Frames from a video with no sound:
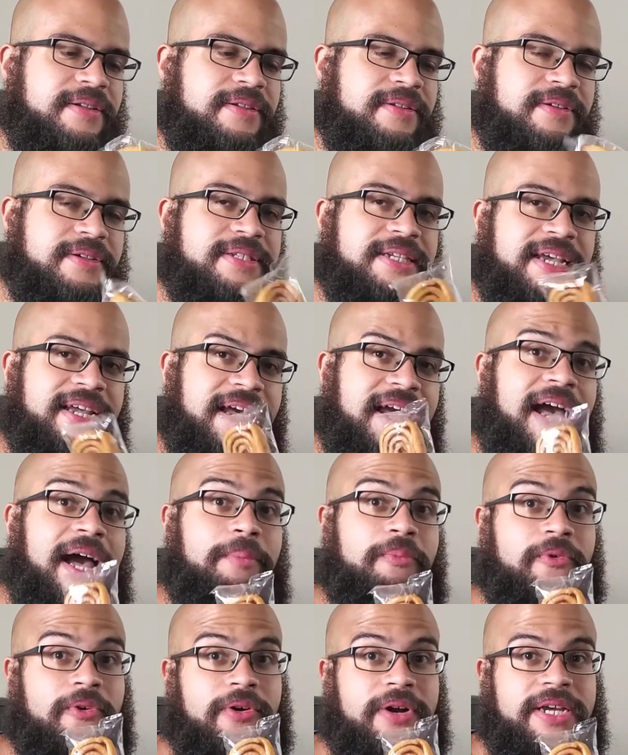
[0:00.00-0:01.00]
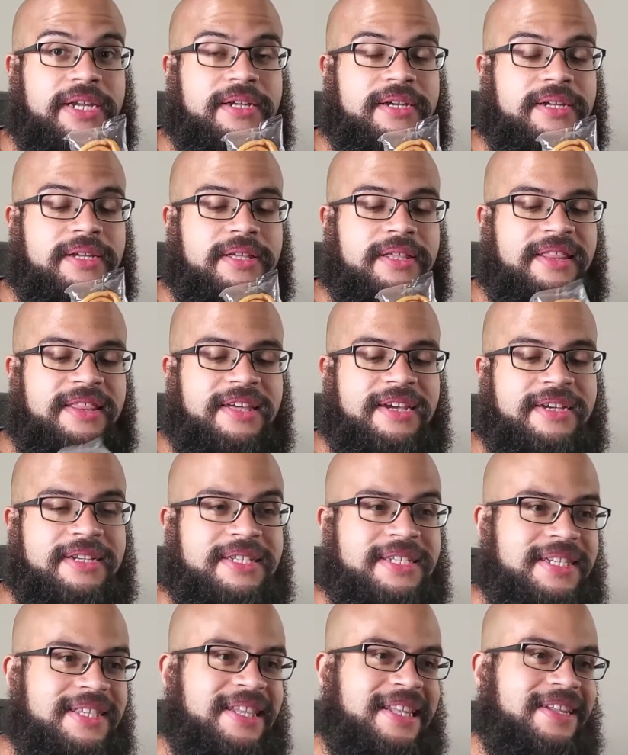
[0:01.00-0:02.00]
looks like a hemorrhoid.
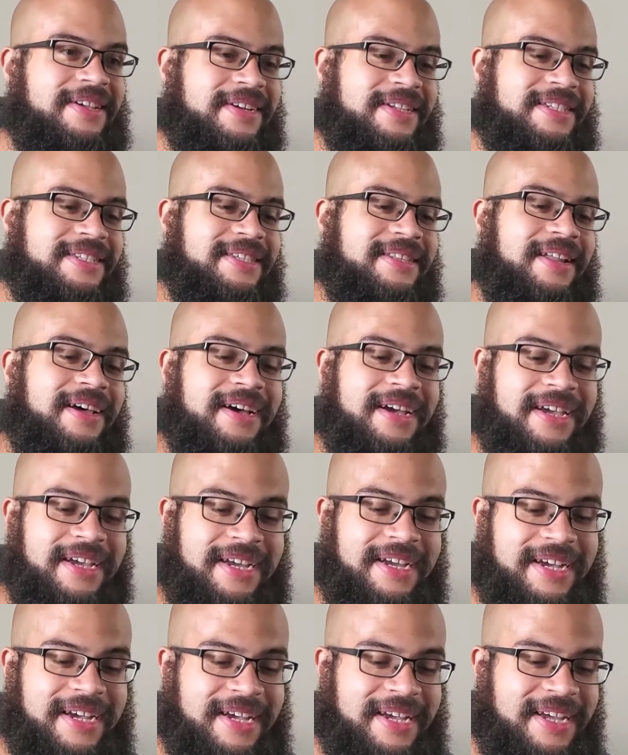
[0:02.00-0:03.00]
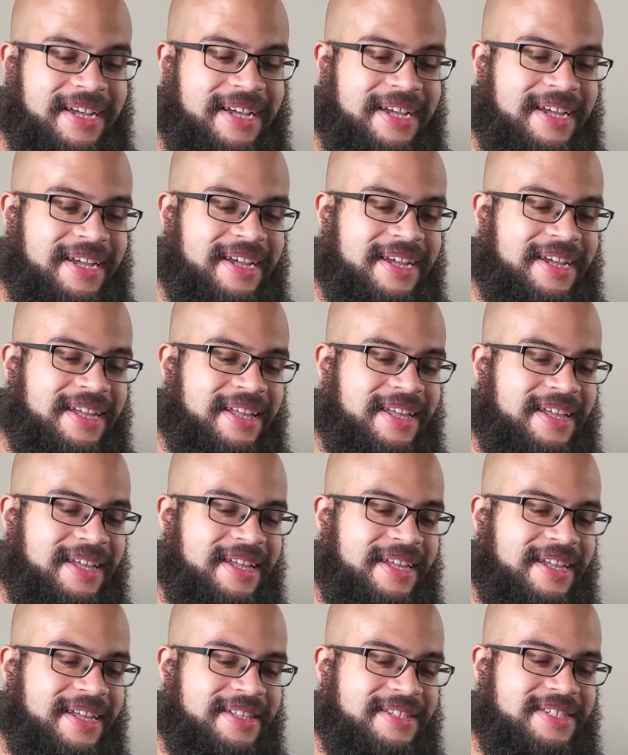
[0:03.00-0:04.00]
This looks like
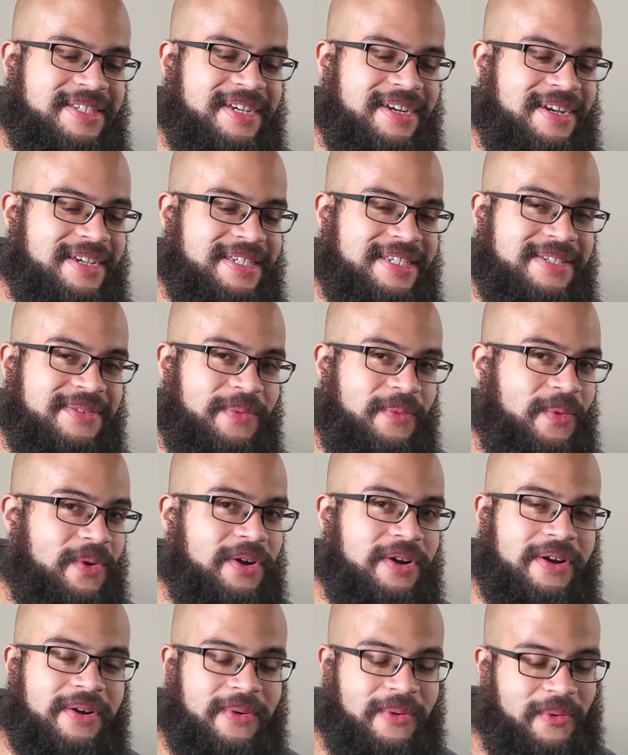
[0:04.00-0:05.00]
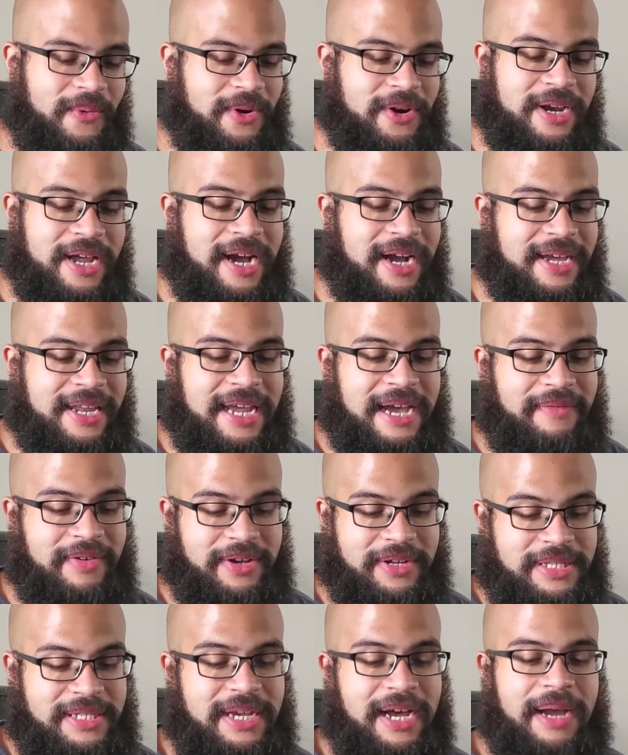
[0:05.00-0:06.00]
just, we're not gonna have
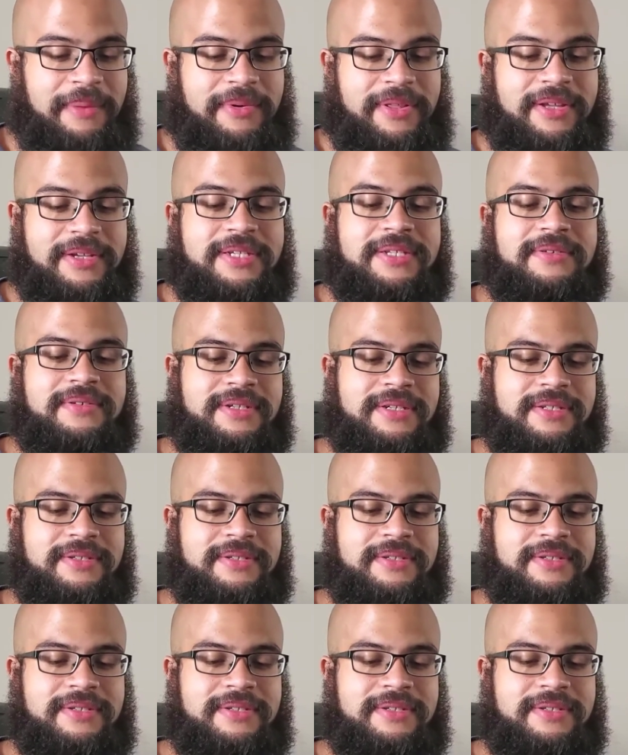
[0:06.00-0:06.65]
a good time with this.